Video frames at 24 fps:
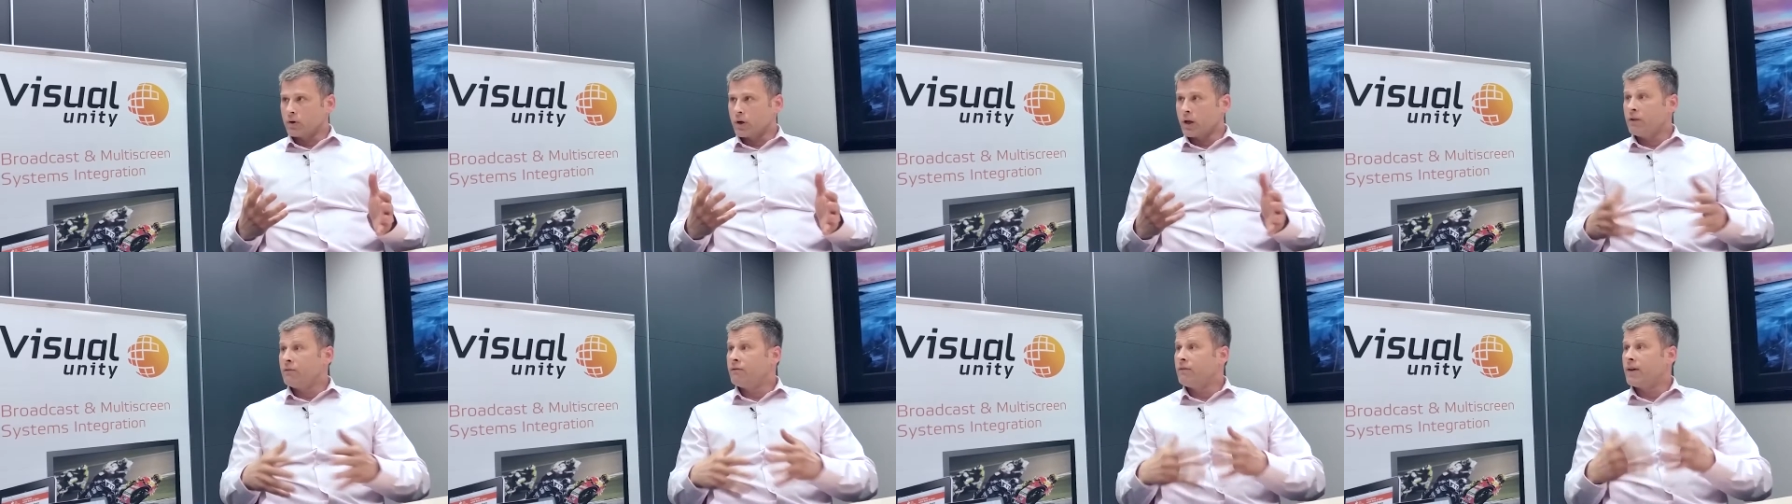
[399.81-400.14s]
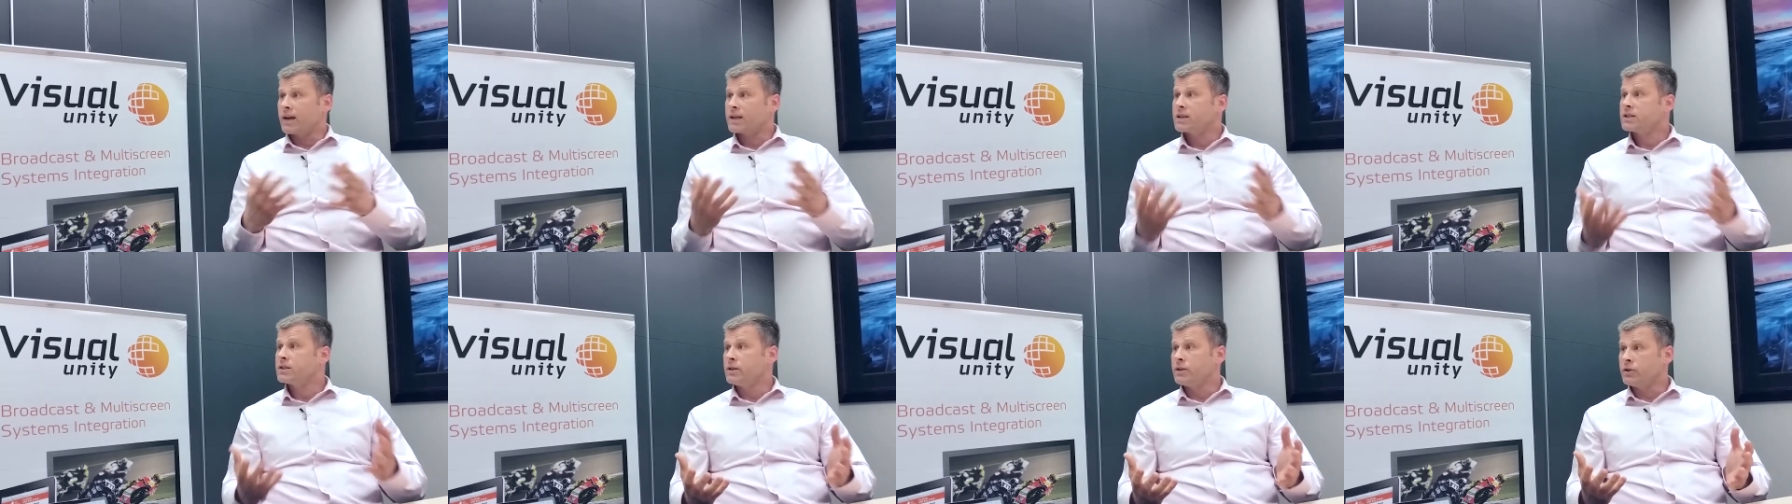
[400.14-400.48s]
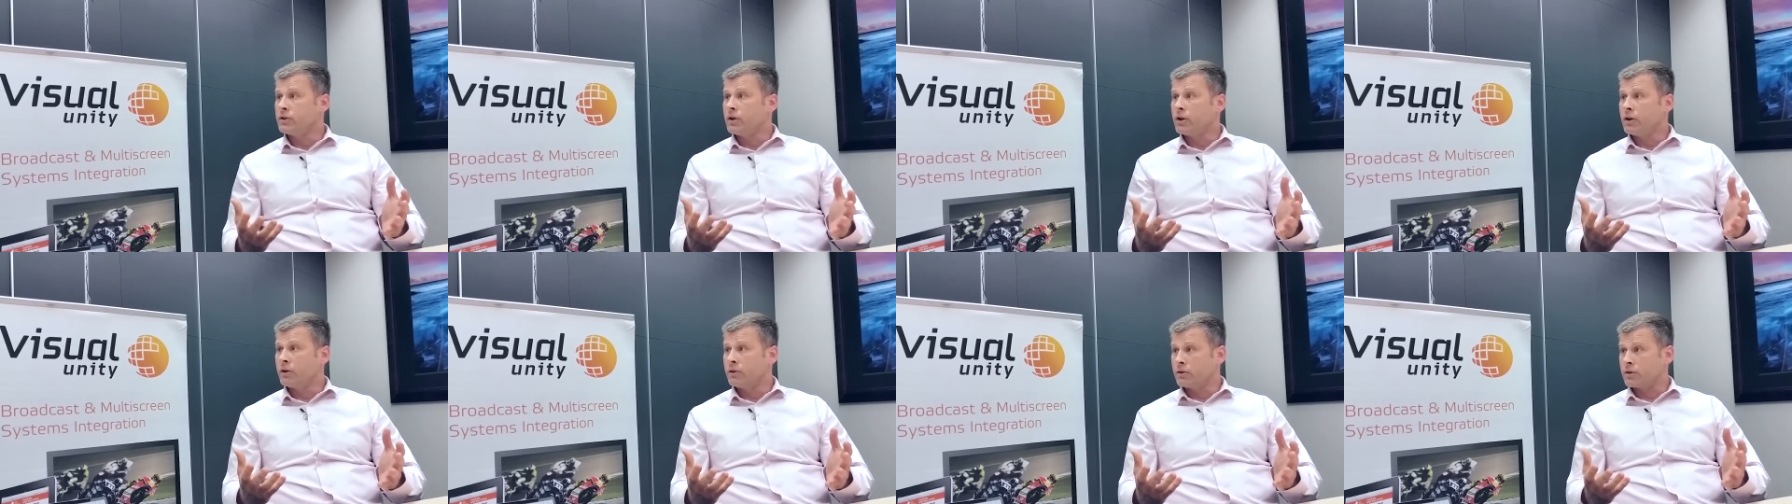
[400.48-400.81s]
invest
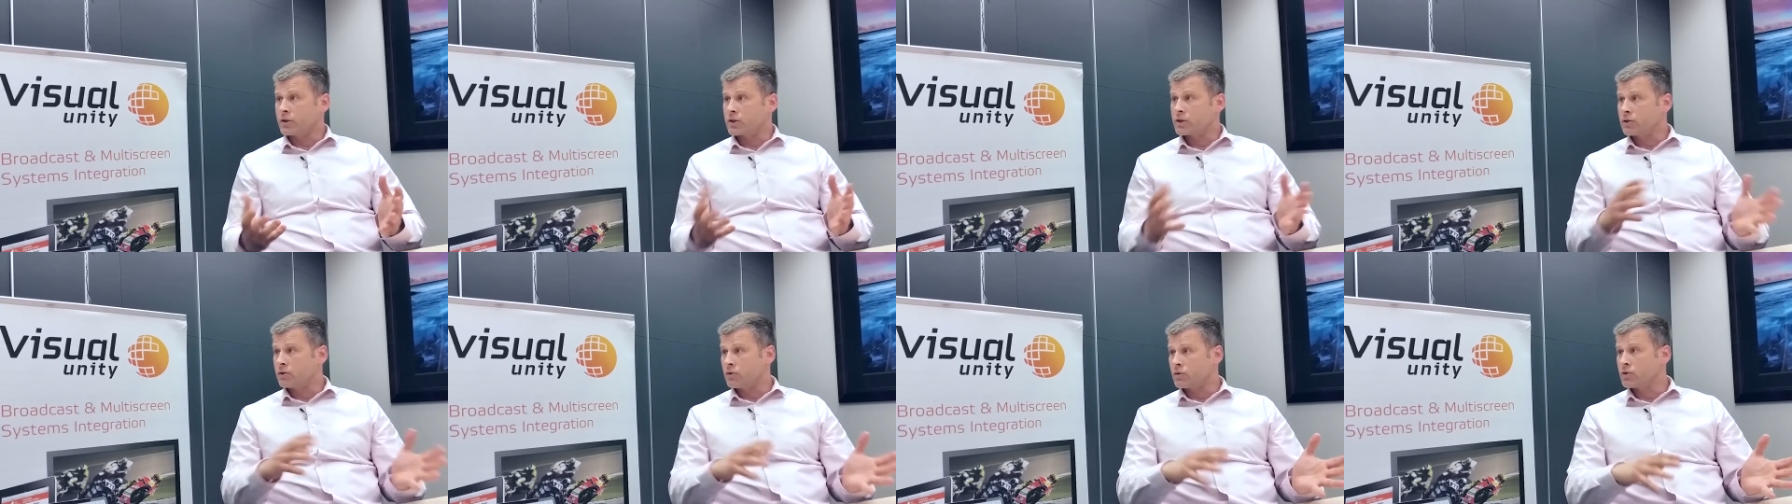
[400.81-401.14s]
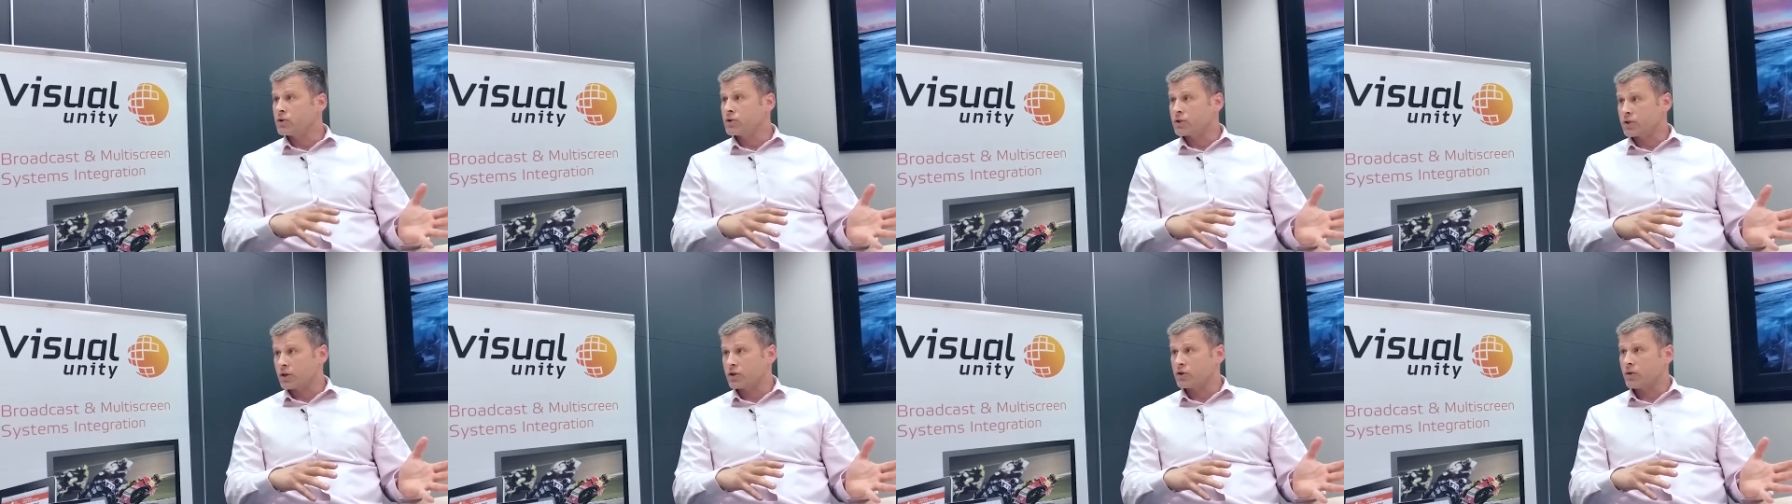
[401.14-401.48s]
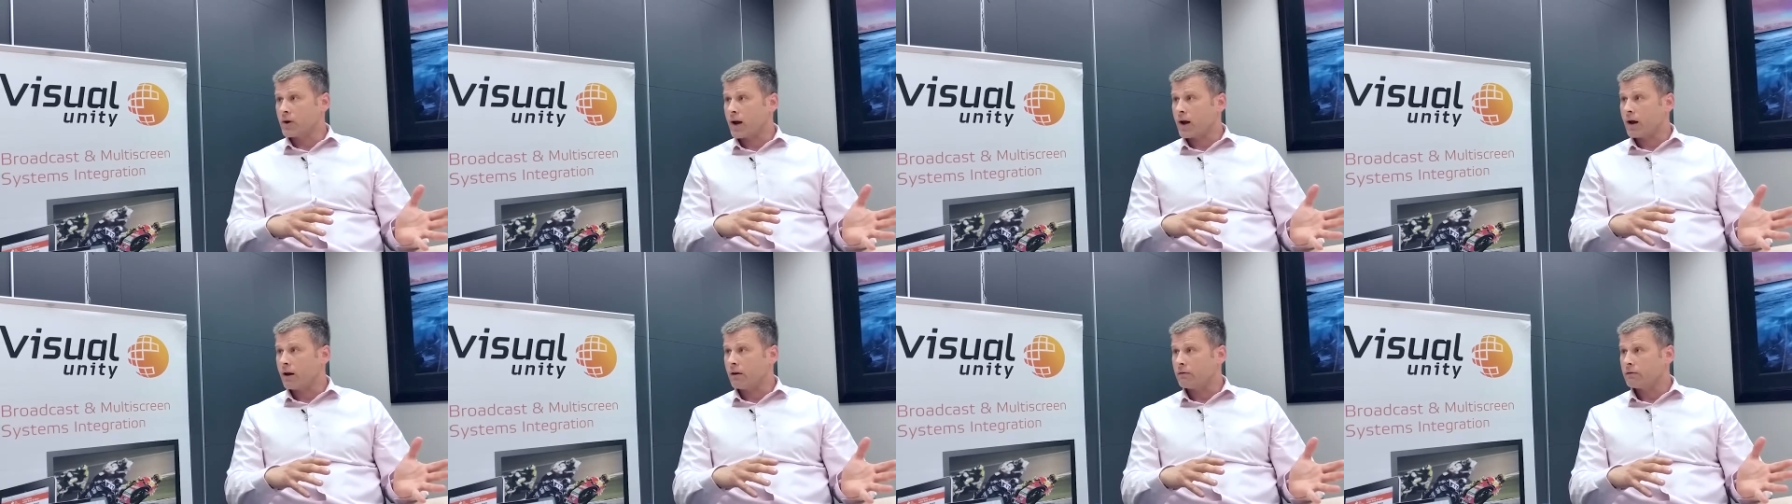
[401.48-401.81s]
in the solutions that you
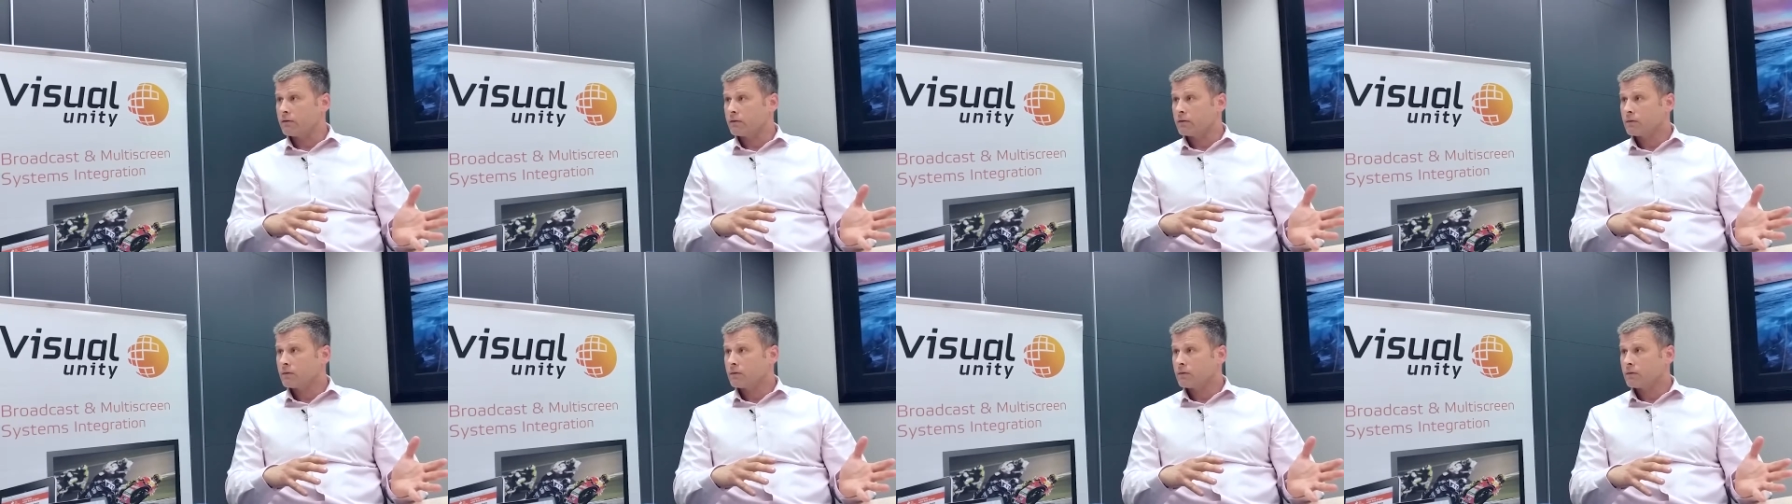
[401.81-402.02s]
have,